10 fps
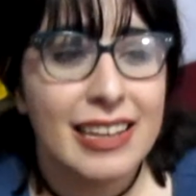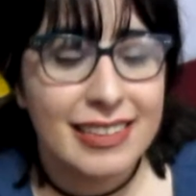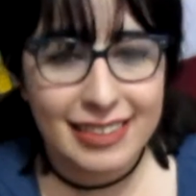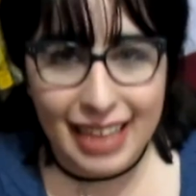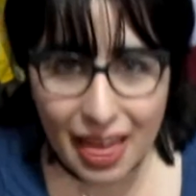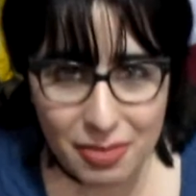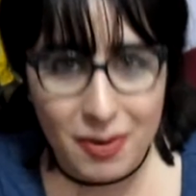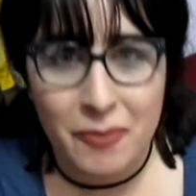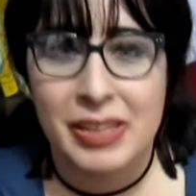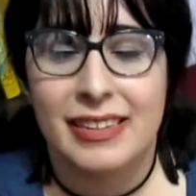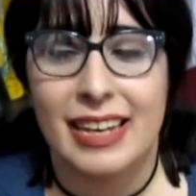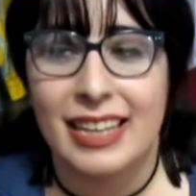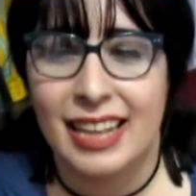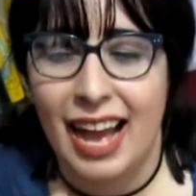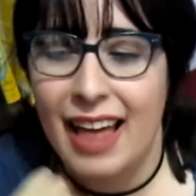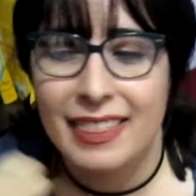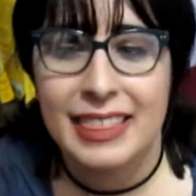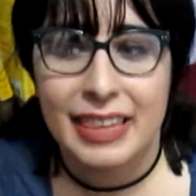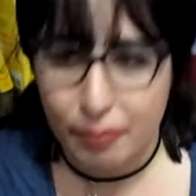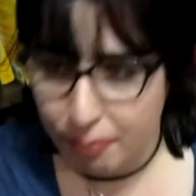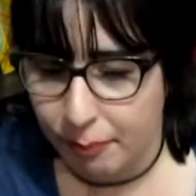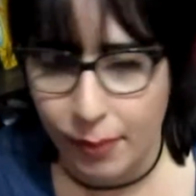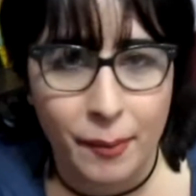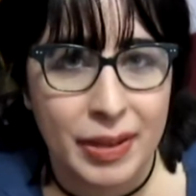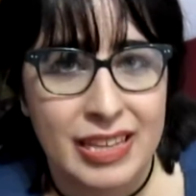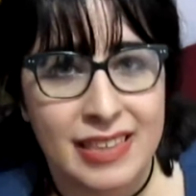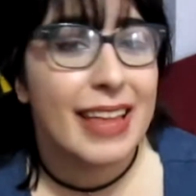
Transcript: sad moments and it had deep moments.